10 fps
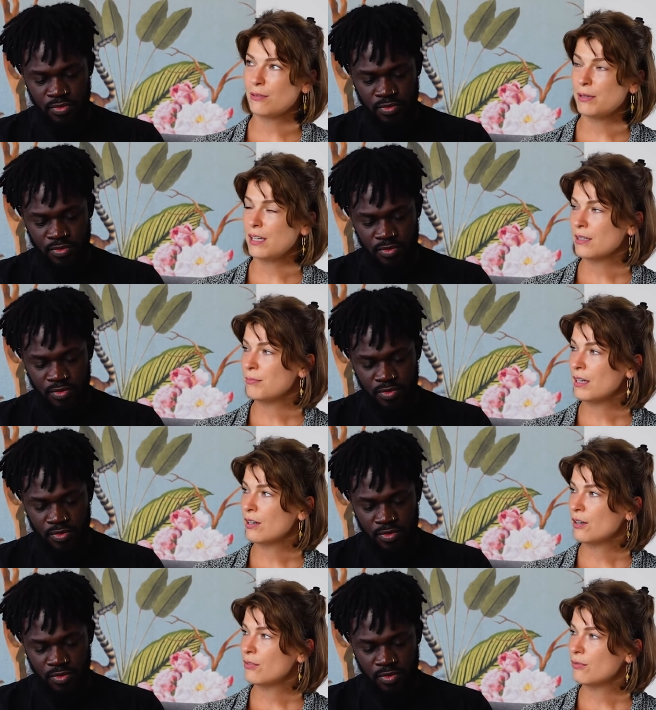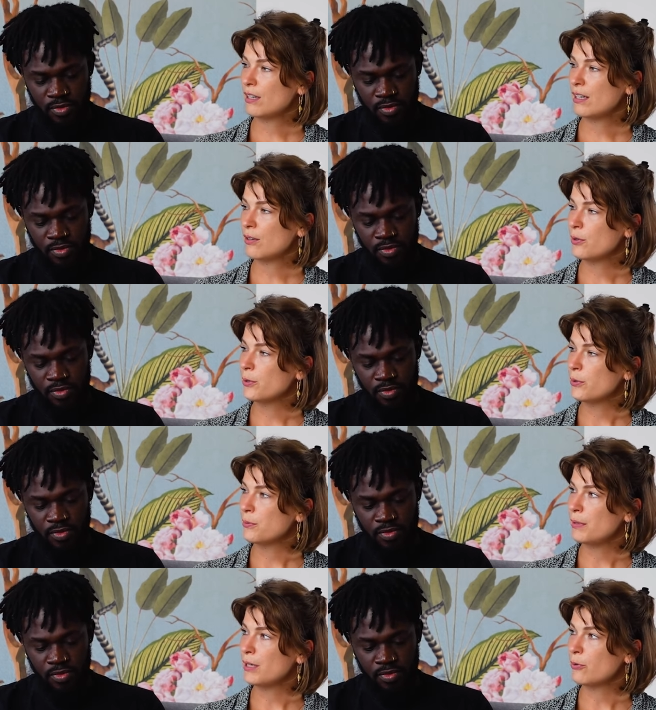Speaker 1: we can make our find our own
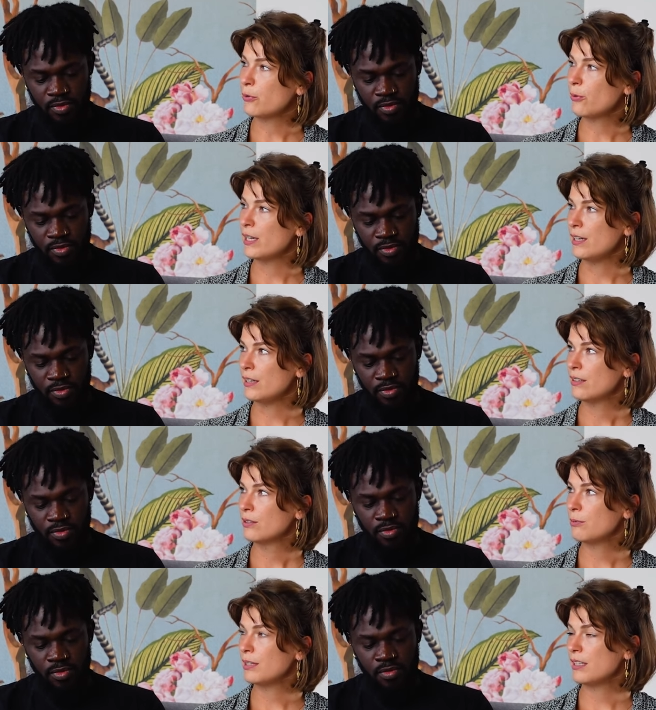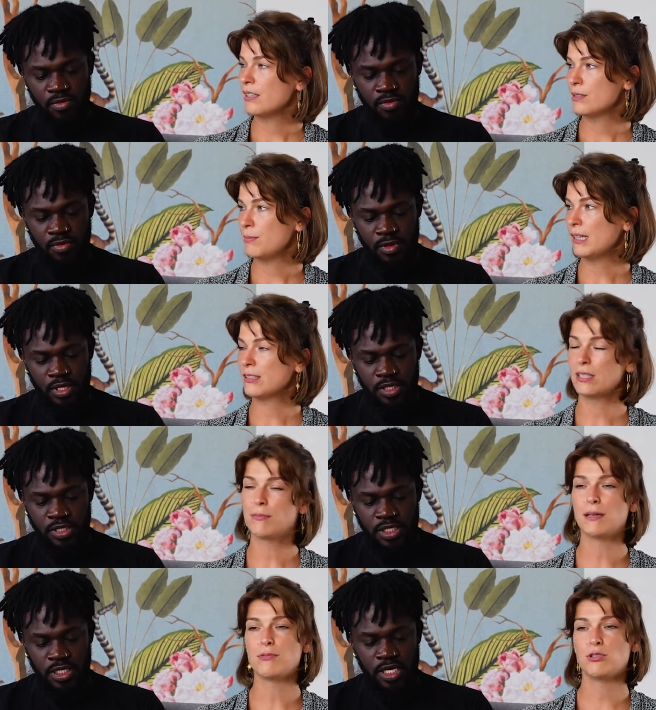middle way with it because
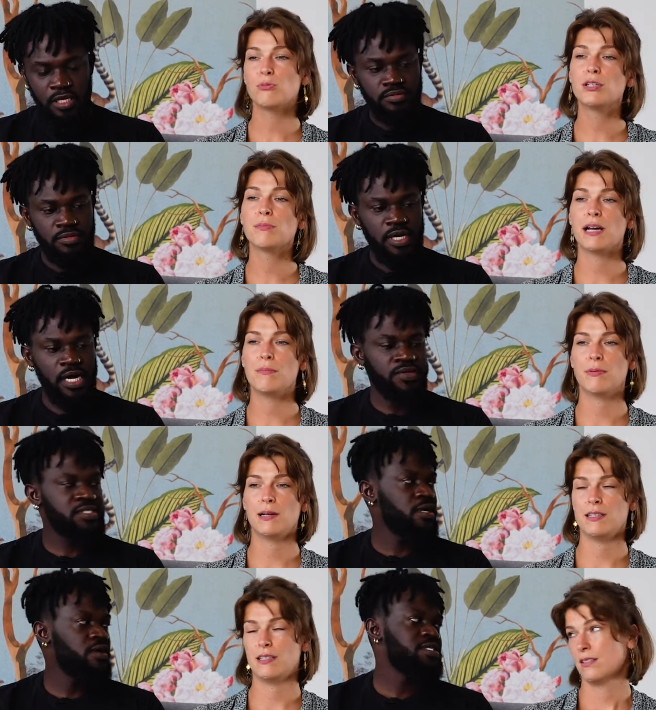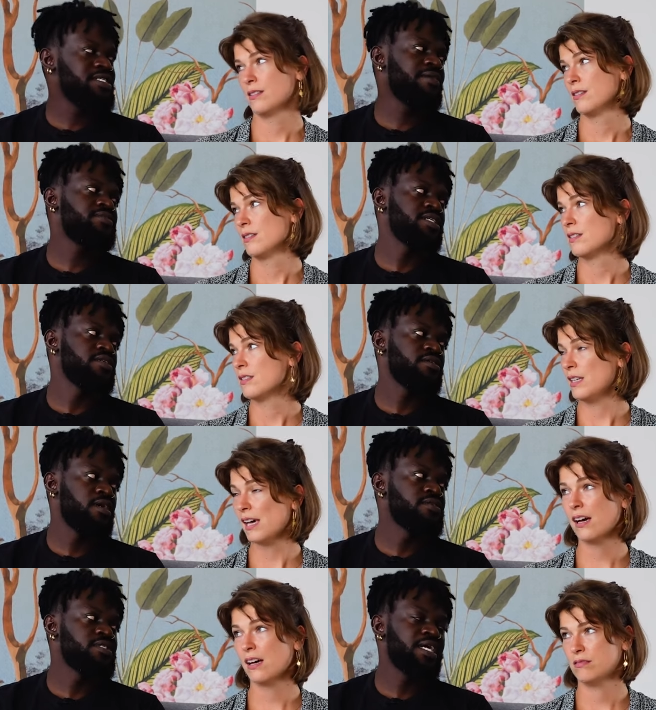sometimes yeah. you wouldn't mind. I was bread. I was adapting. Yeah.
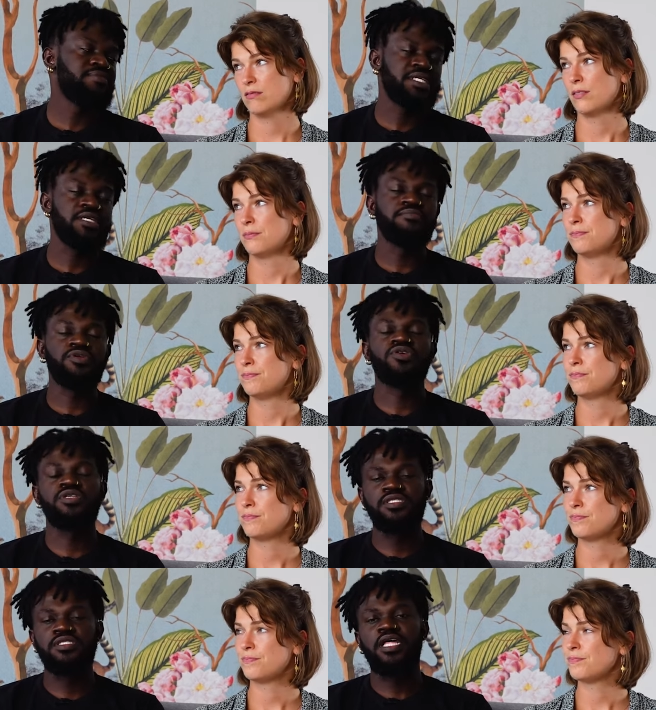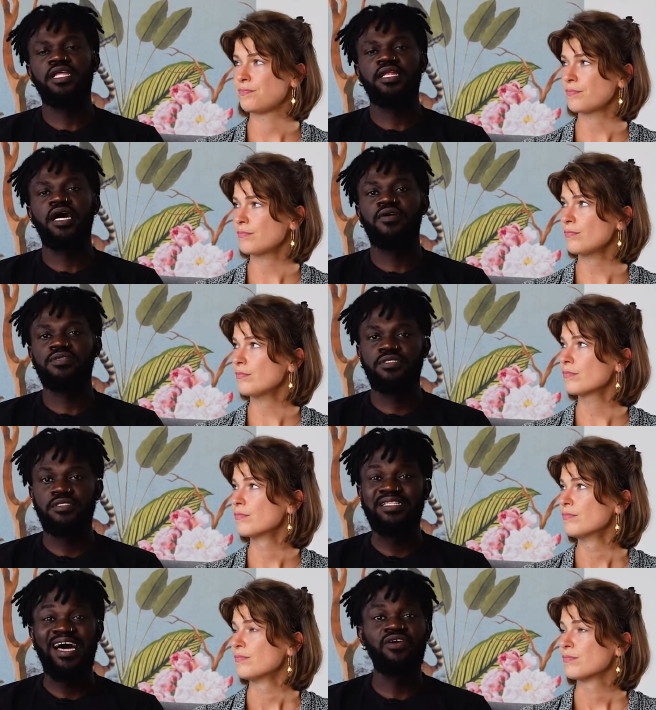I was
Speaker 2: adapting because then I was
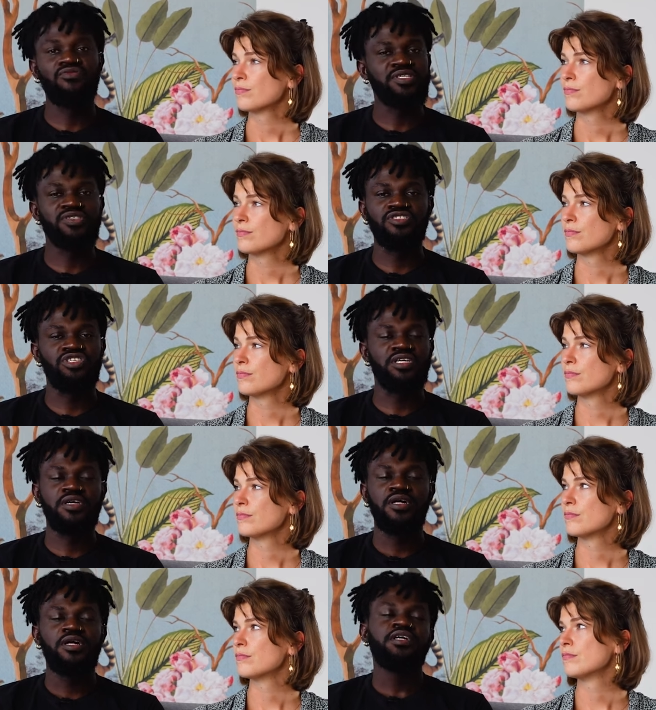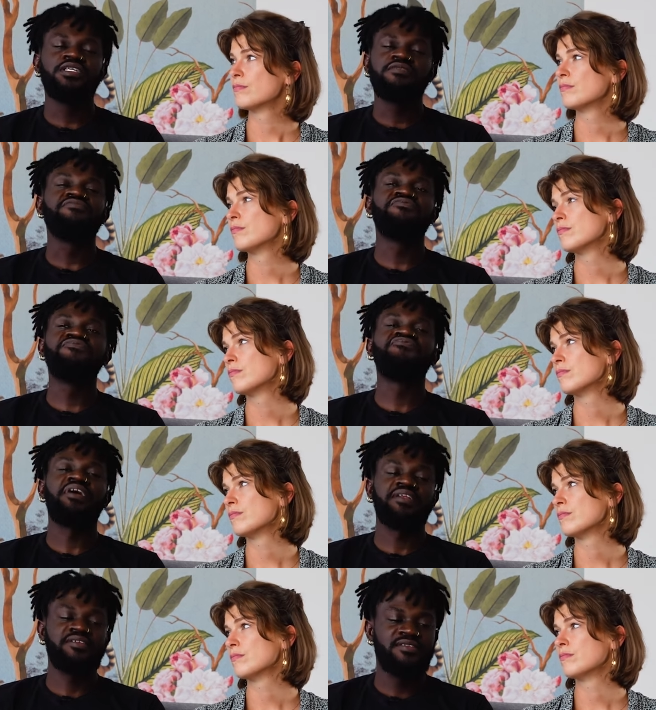now researching
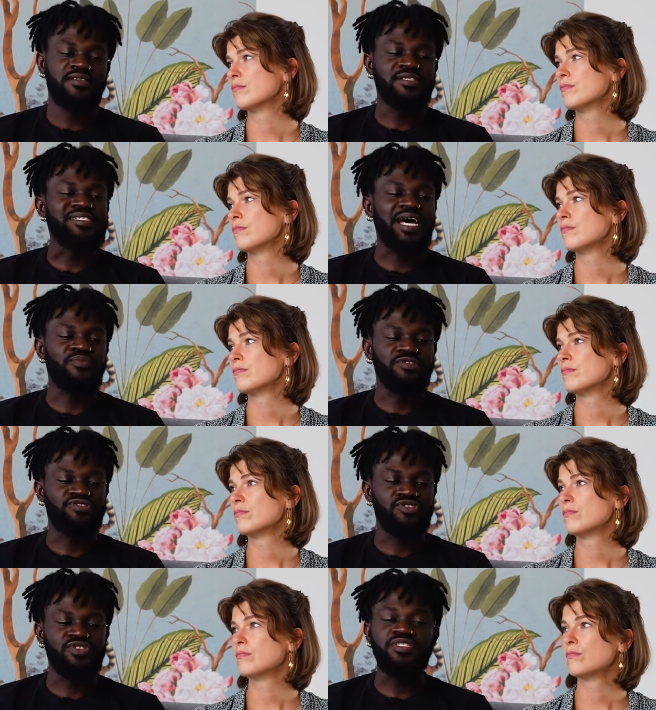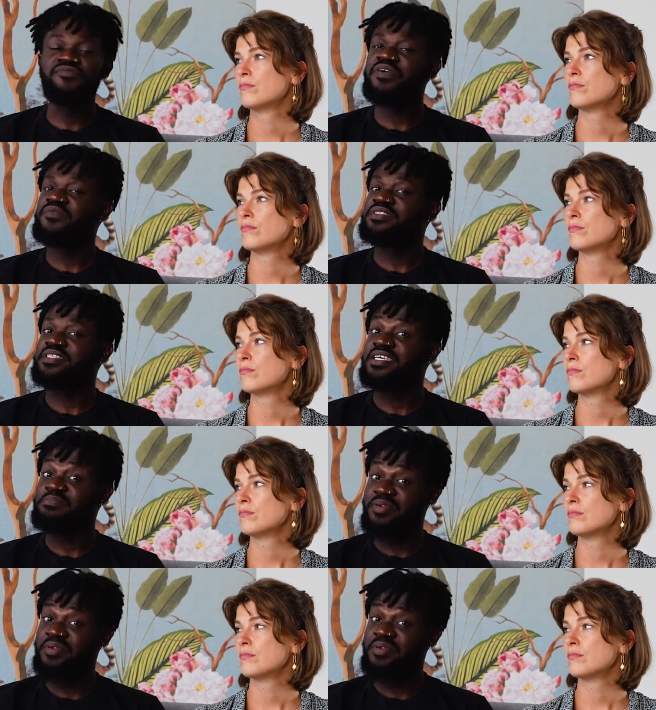fun sandwiches, different ways to eat